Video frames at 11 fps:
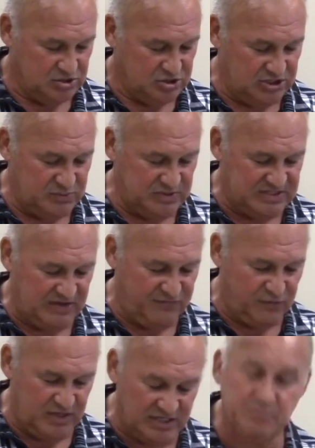Jesus was sent
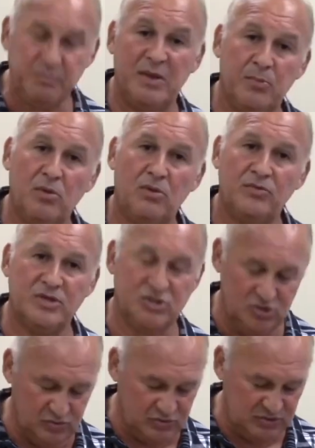for his people, the
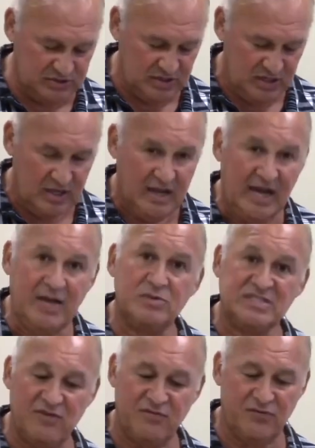Jews, and he
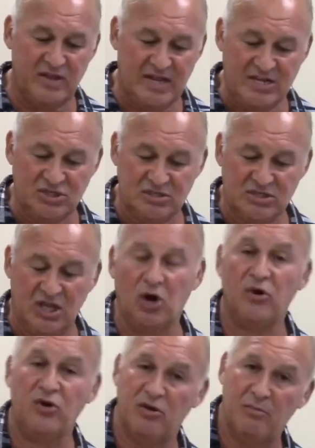was sent for the nations, the
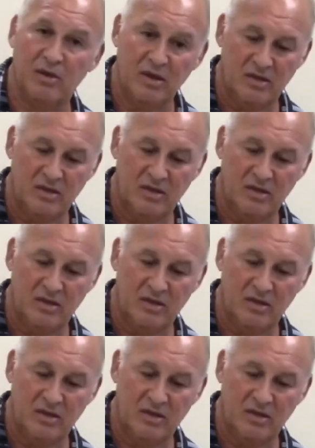Goyim,